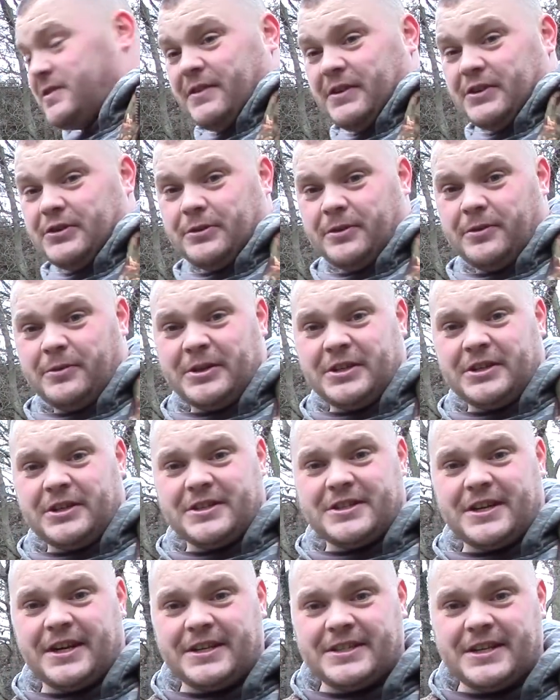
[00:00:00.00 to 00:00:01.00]
I took. What did
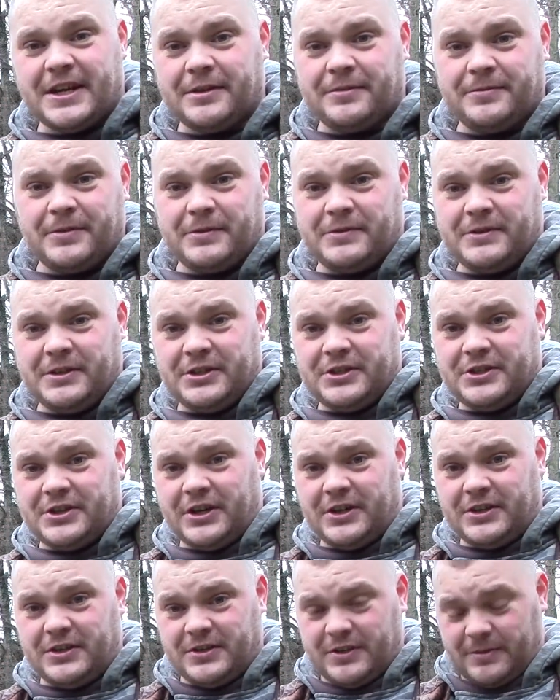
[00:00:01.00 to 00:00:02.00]
I take? 10 or 15
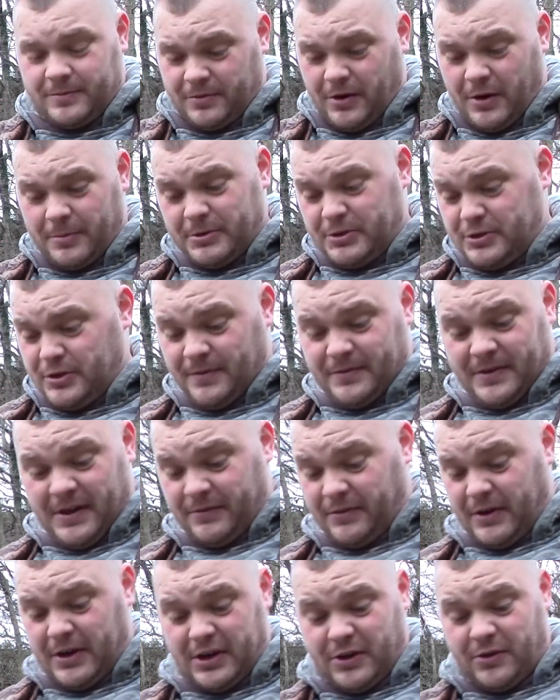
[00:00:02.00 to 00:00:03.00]
shots. I promise you I've
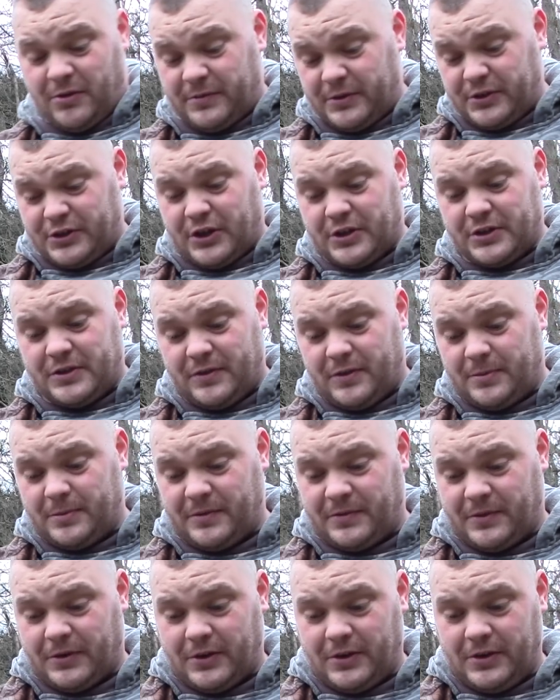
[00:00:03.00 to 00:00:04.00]
never had no other shots of it
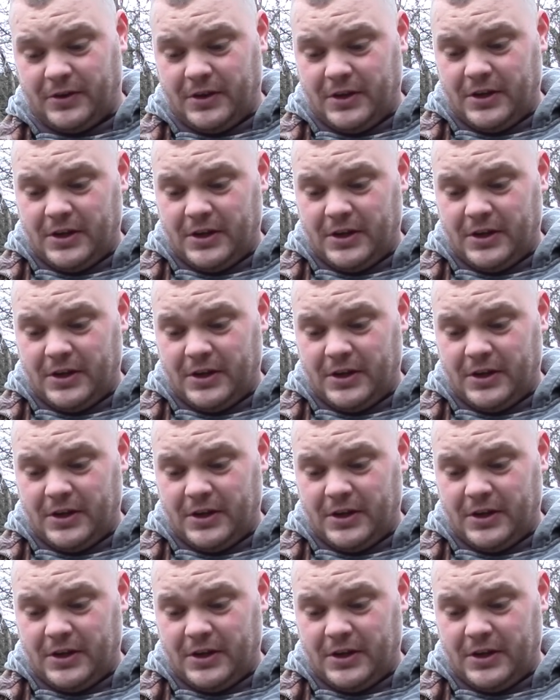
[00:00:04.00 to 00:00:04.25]
before.